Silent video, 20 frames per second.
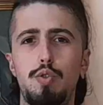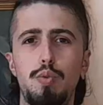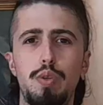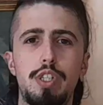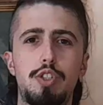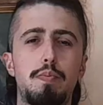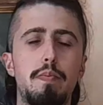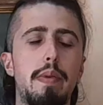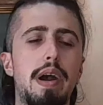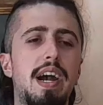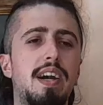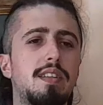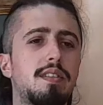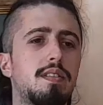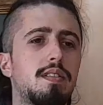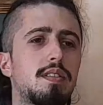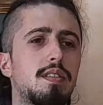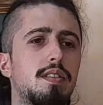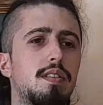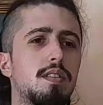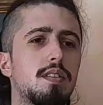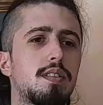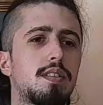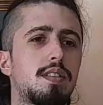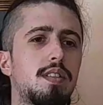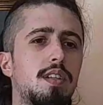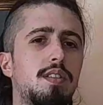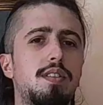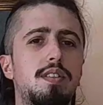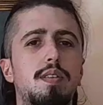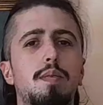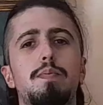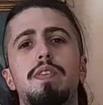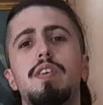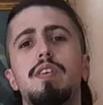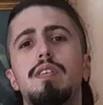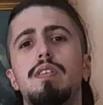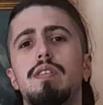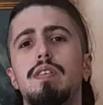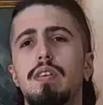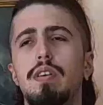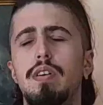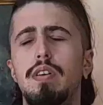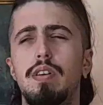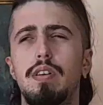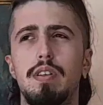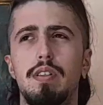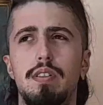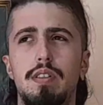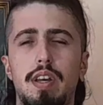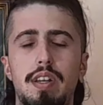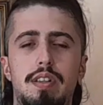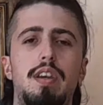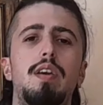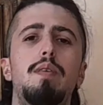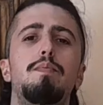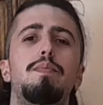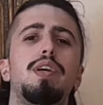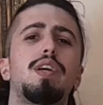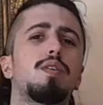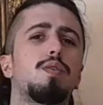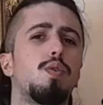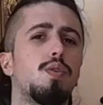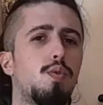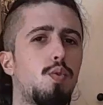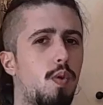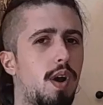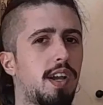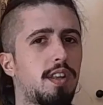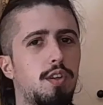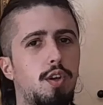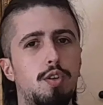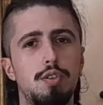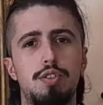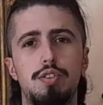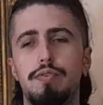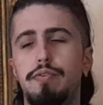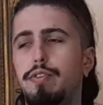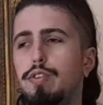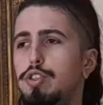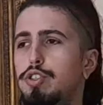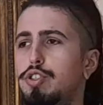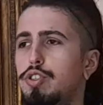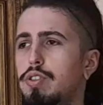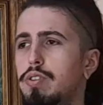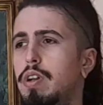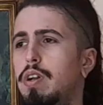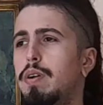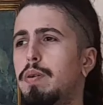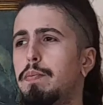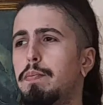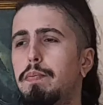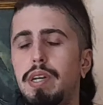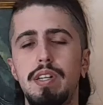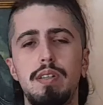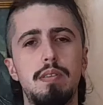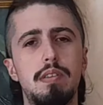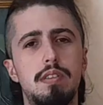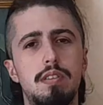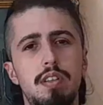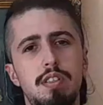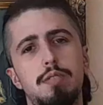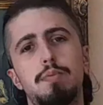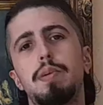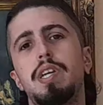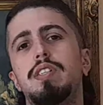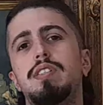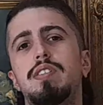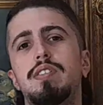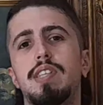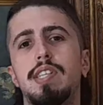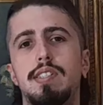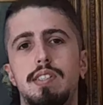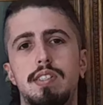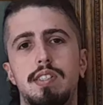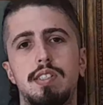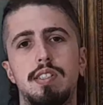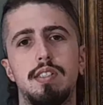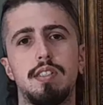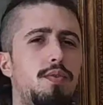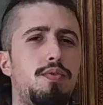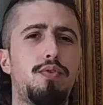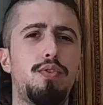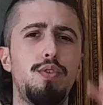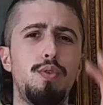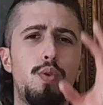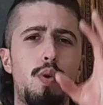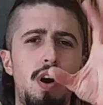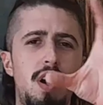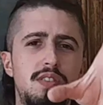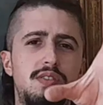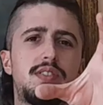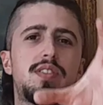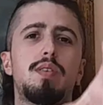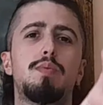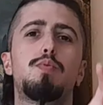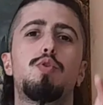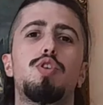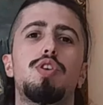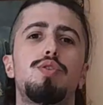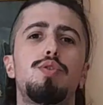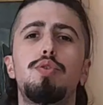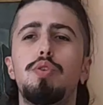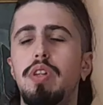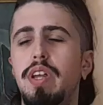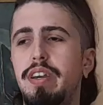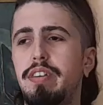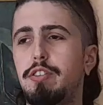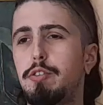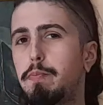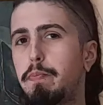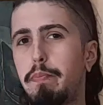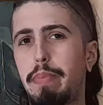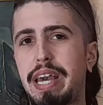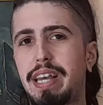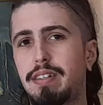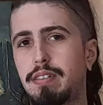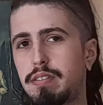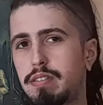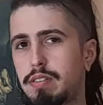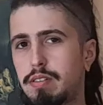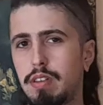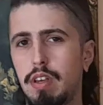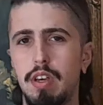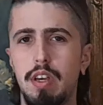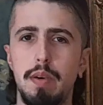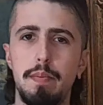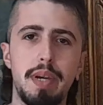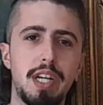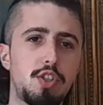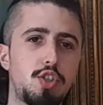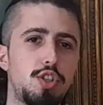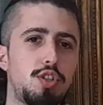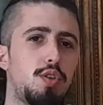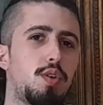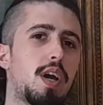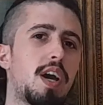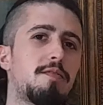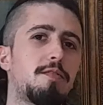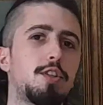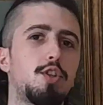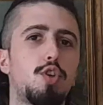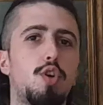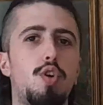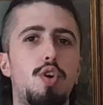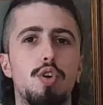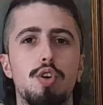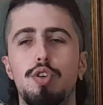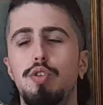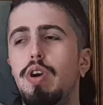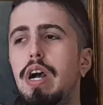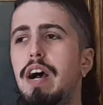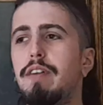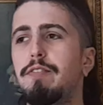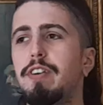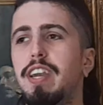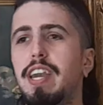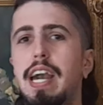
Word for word: To which Matt said something that can be quite controversial, but it does make sense. If you are someone who likes pets, imagine you have a dog, you have a